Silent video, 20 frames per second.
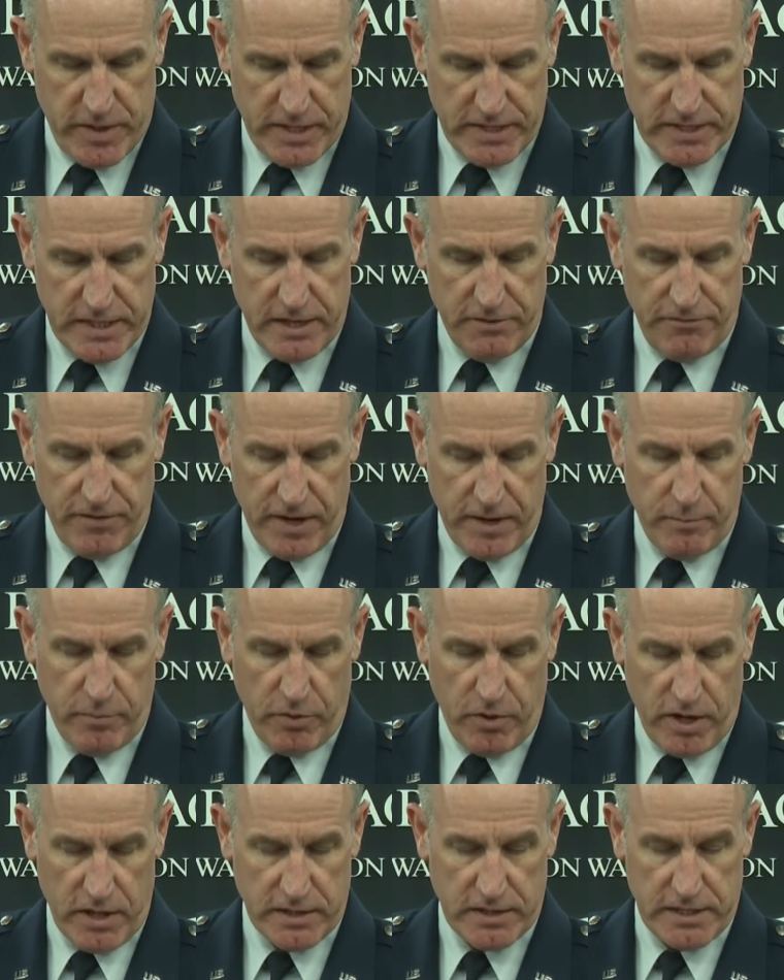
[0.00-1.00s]
identified
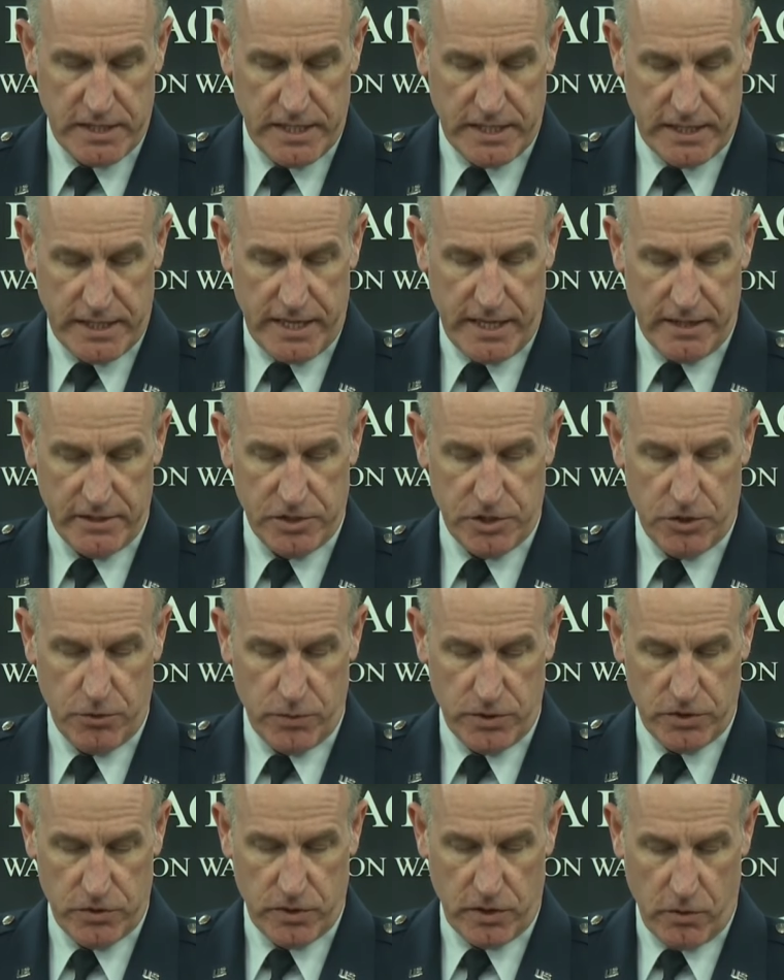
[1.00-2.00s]
prostate cancer,
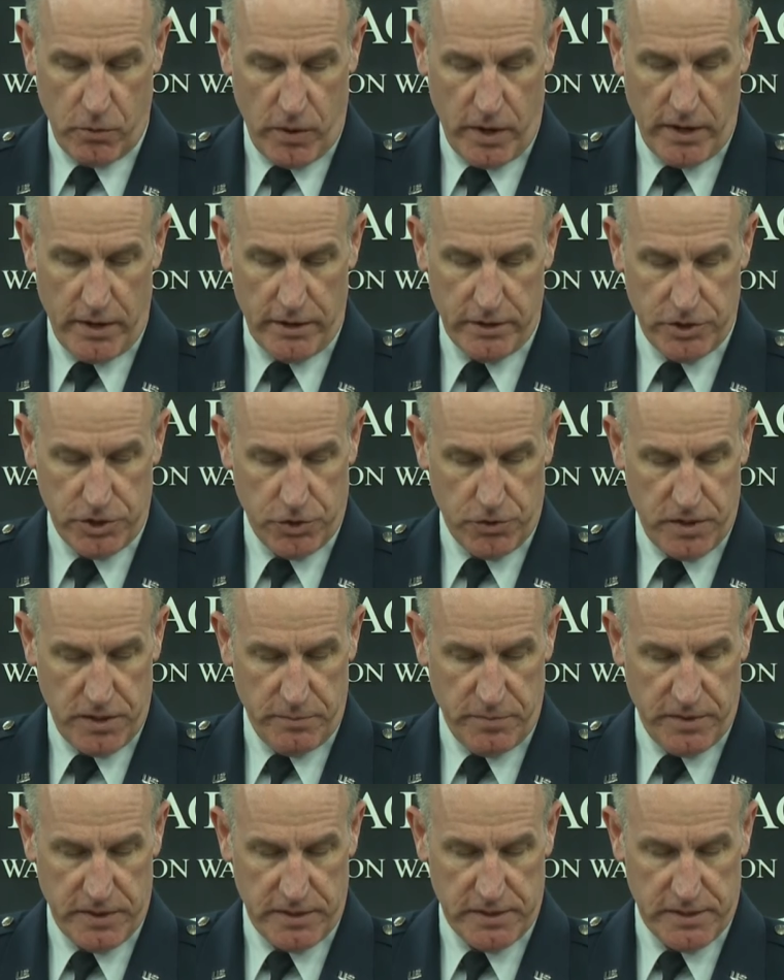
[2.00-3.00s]
which required
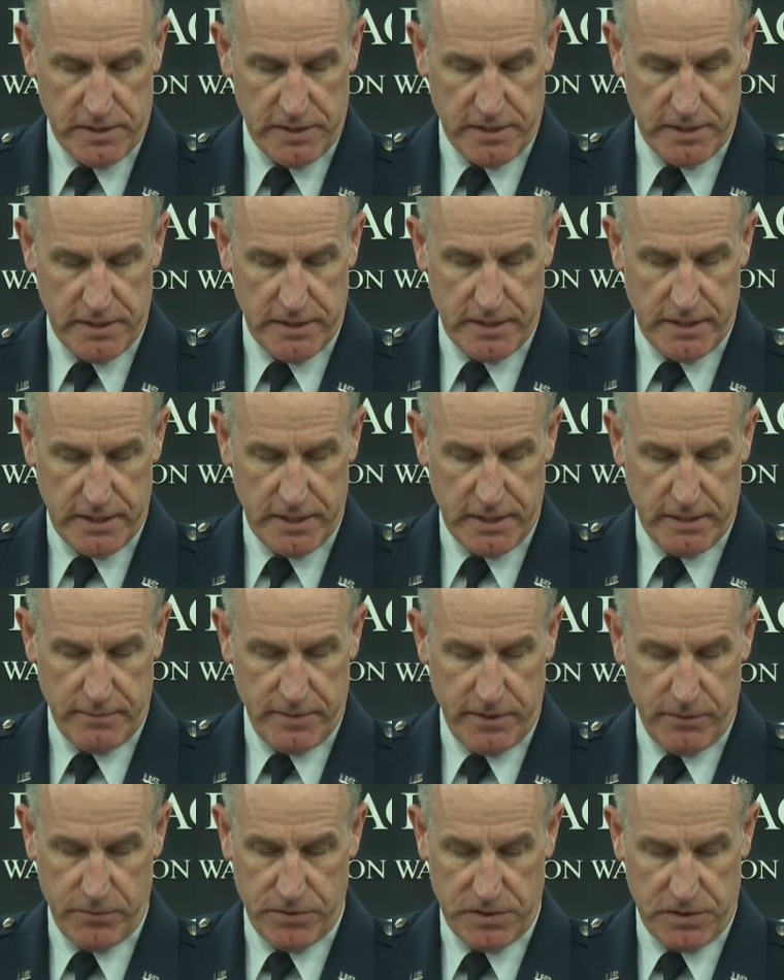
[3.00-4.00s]
treatment um,
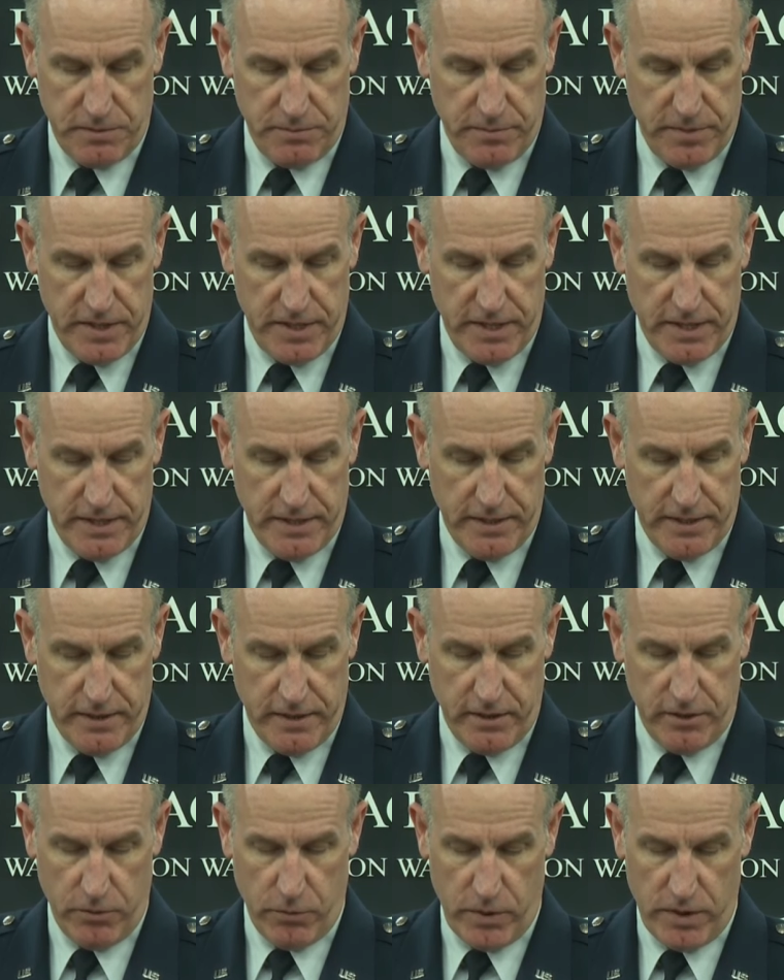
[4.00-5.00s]
he was admitted,
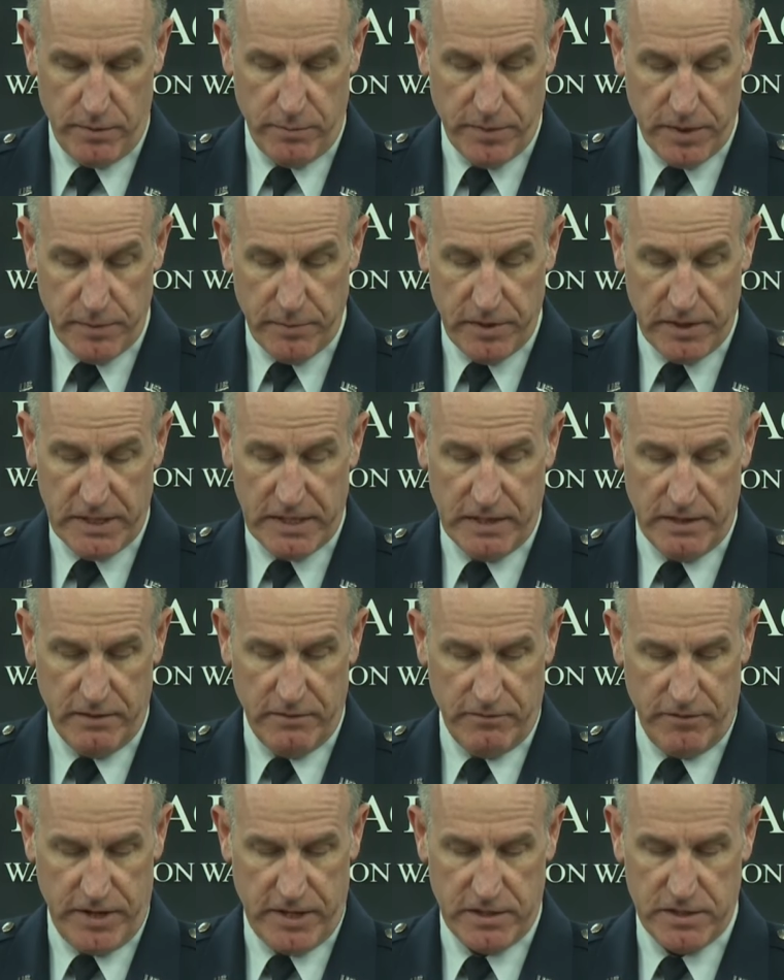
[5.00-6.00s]
underwent minimally
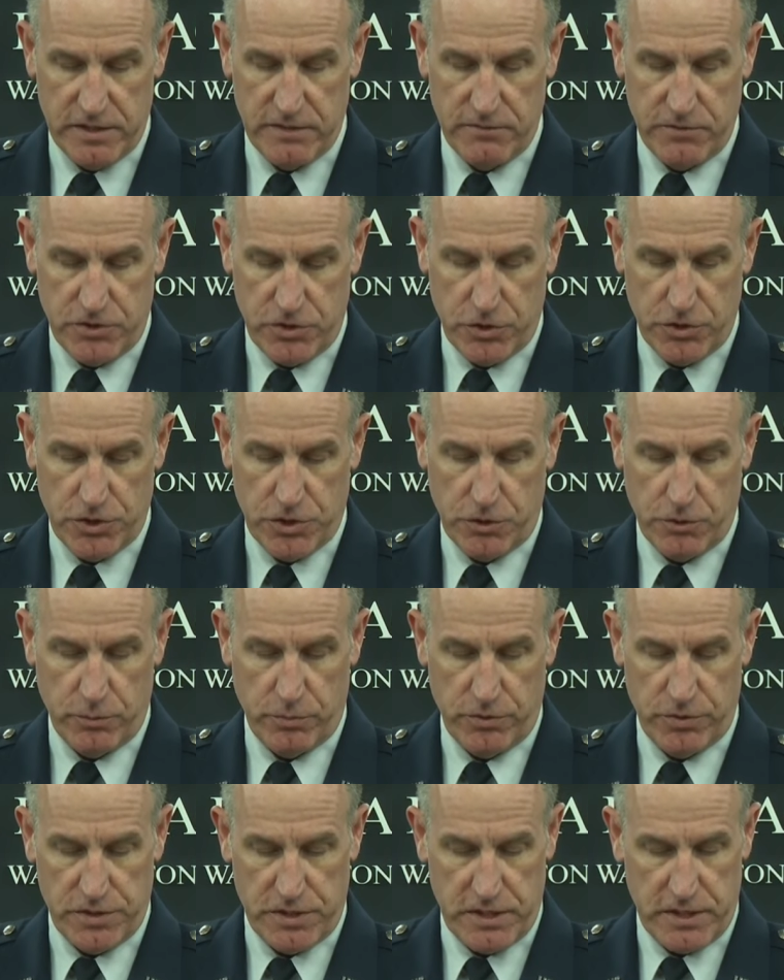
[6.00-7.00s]
invasive surgical
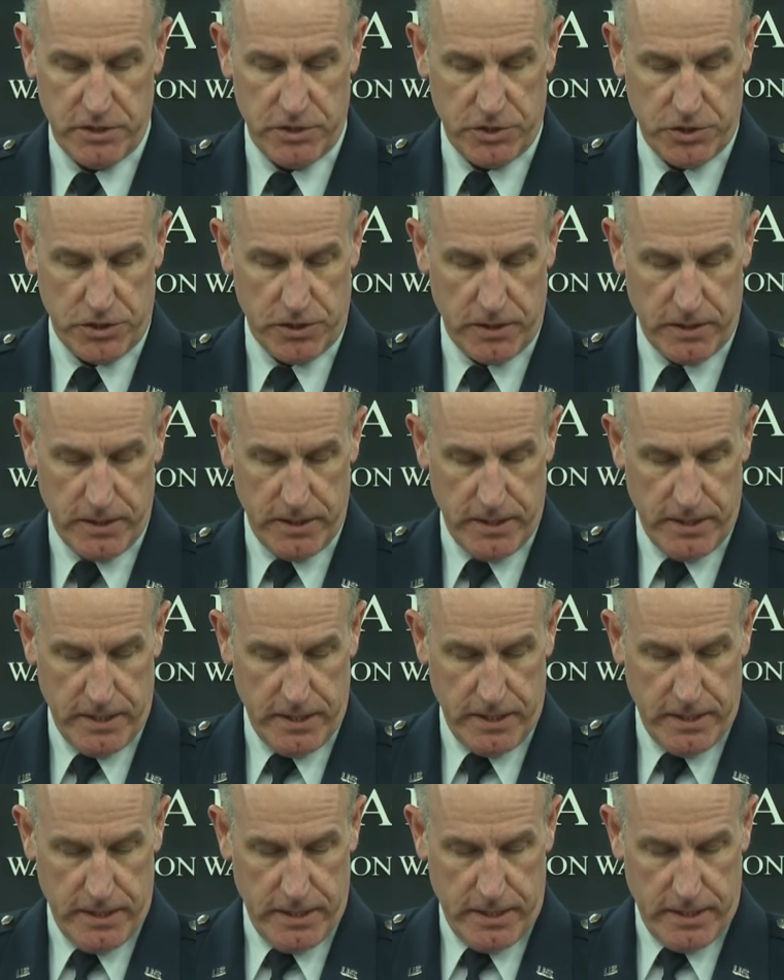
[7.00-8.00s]
procedure.
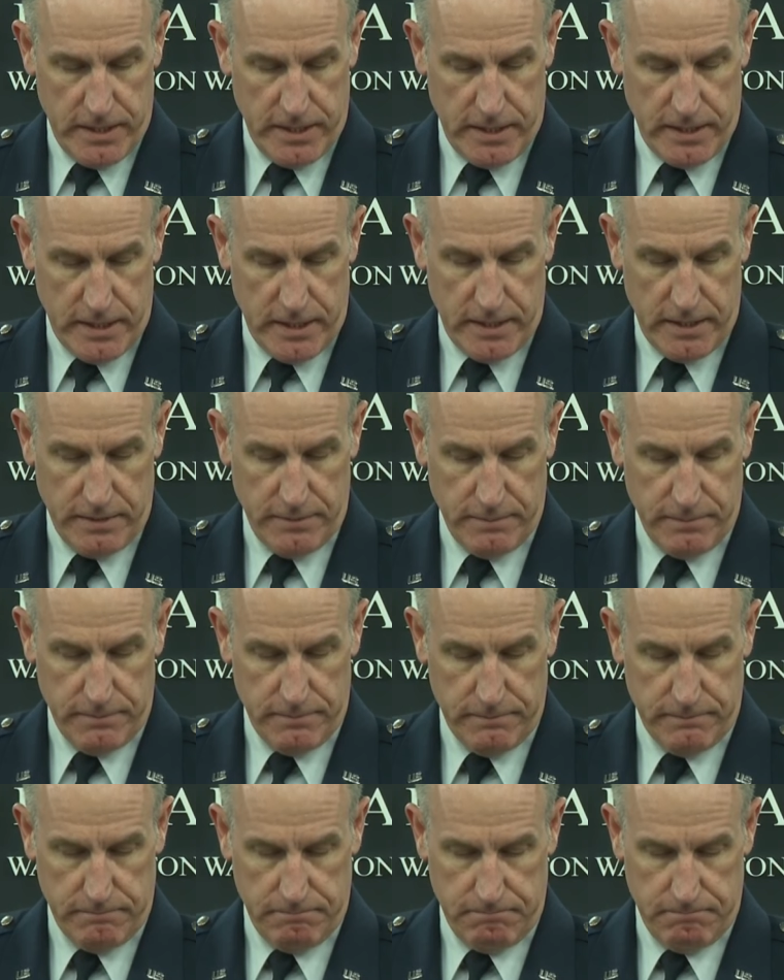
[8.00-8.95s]
Um,